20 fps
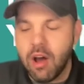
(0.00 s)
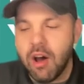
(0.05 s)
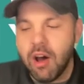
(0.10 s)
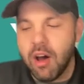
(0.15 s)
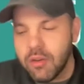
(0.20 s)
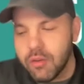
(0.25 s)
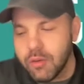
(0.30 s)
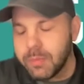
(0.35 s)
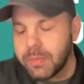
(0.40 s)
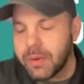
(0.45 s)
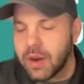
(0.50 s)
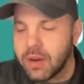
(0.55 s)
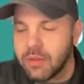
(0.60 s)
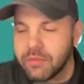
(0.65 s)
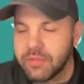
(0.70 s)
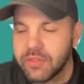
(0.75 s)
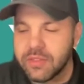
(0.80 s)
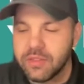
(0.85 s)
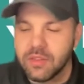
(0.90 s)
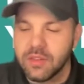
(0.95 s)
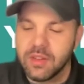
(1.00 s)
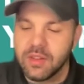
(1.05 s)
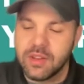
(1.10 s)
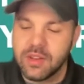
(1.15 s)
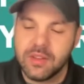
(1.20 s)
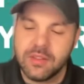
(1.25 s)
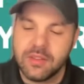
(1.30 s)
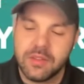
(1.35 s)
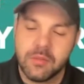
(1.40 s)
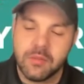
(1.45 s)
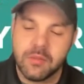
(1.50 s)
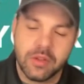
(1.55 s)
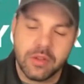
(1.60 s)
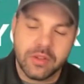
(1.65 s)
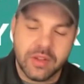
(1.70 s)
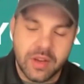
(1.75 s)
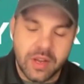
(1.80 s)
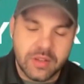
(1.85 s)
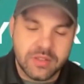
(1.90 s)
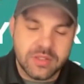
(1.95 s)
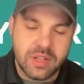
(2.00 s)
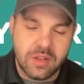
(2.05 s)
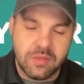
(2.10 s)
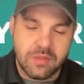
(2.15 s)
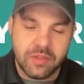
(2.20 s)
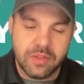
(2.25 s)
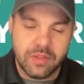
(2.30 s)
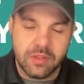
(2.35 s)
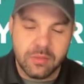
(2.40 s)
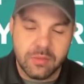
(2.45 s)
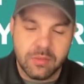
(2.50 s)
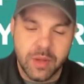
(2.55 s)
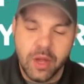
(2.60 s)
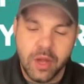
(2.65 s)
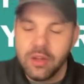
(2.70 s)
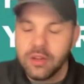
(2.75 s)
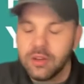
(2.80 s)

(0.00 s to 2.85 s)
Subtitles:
auto repair facilities and we're looking at Jiffy Lube,